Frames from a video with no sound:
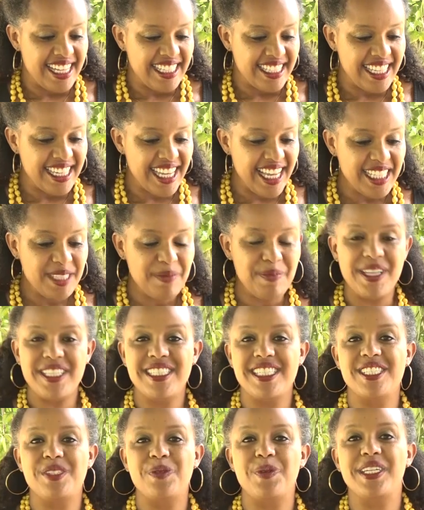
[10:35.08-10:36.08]
Today's
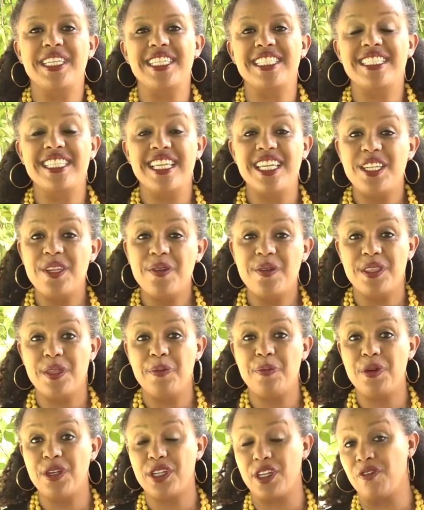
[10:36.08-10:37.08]
message, we continue in the
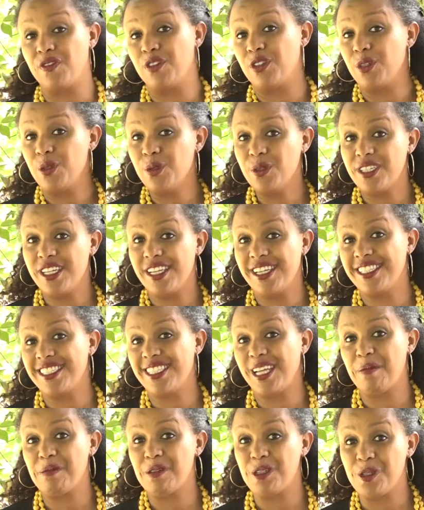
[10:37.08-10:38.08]
book of Luke,
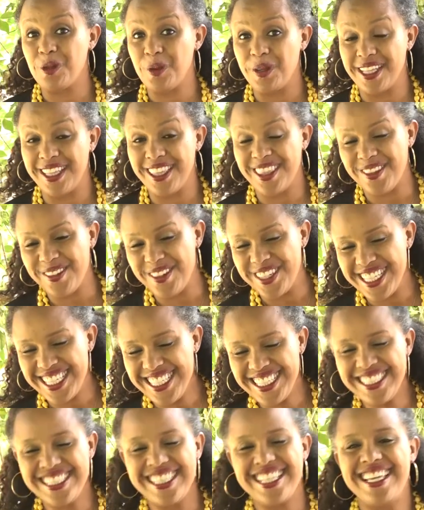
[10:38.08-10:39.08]
chapter
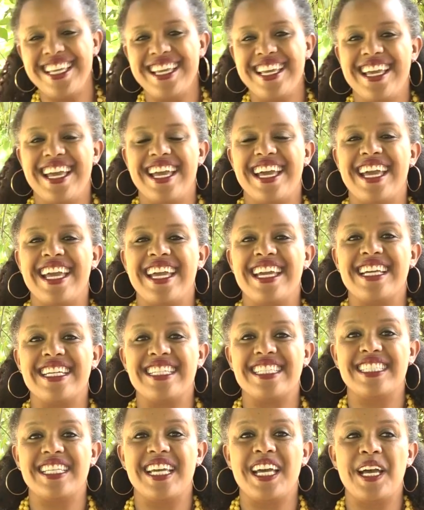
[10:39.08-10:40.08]
23.
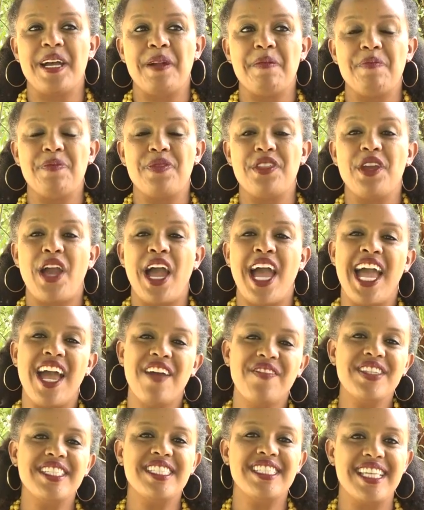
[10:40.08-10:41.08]
And I
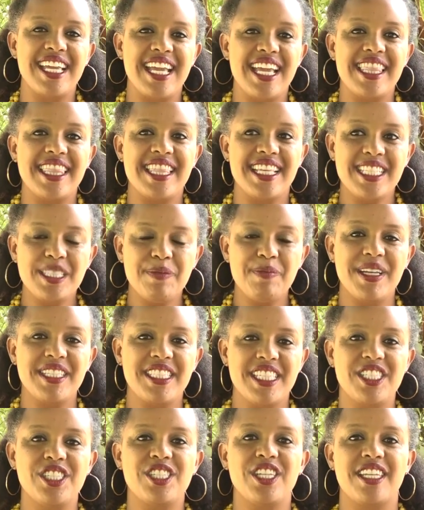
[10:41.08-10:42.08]
have to say, this
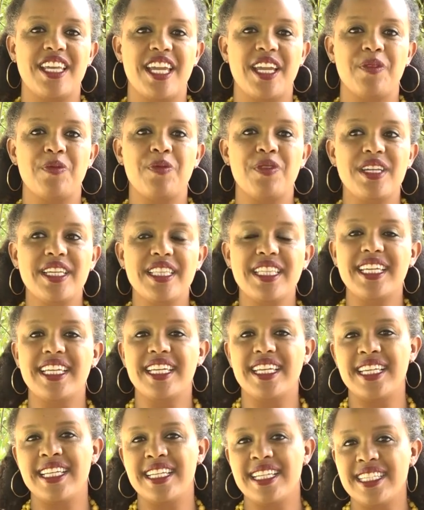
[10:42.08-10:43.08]
message today
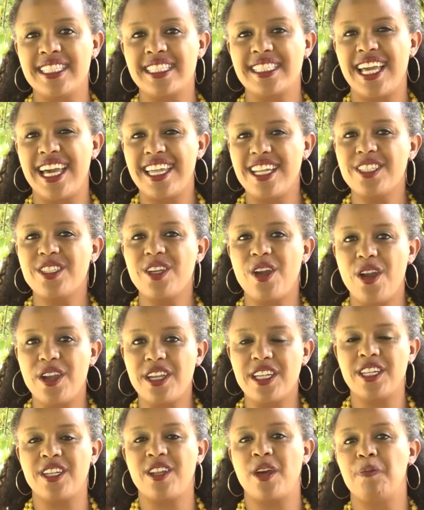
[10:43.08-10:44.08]
really is kind of
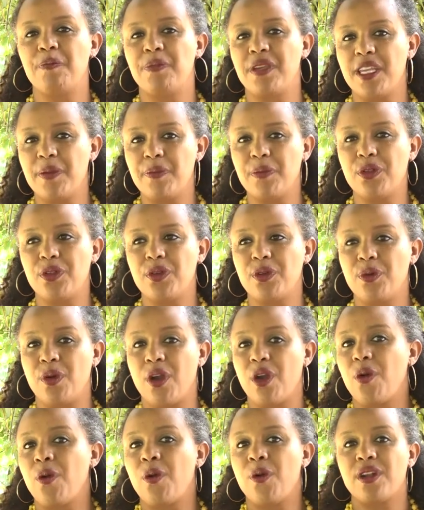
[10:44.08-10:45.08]
targeted on people who
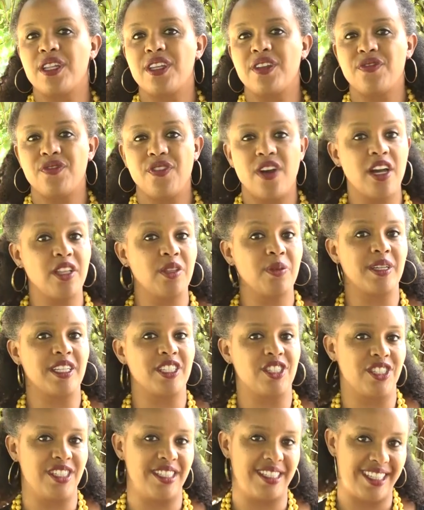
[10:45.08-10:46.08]
are already
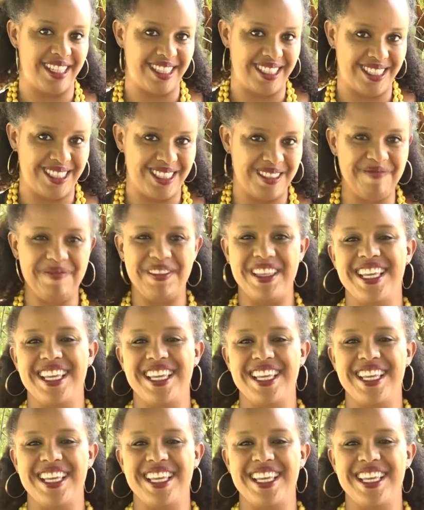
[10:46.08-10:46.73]
following Jesus.